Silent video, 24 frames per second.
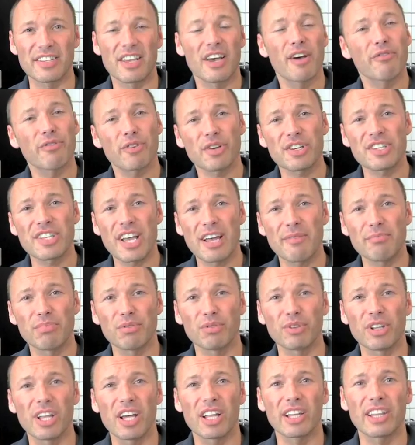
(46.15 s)
For
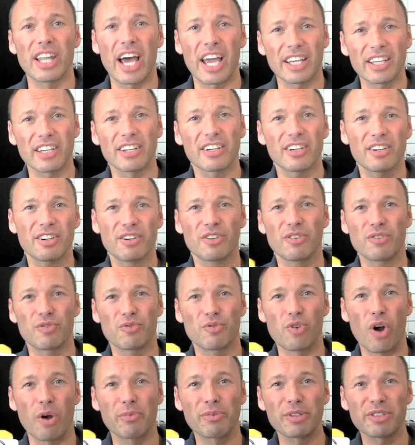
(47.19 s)
example, like
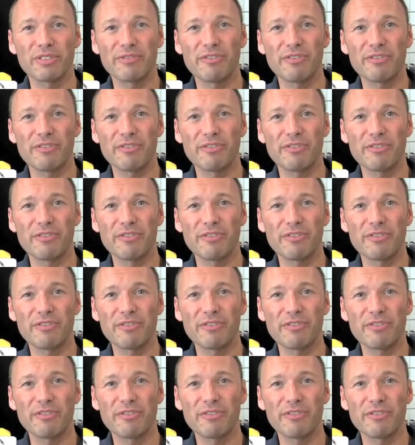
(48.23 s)
Robert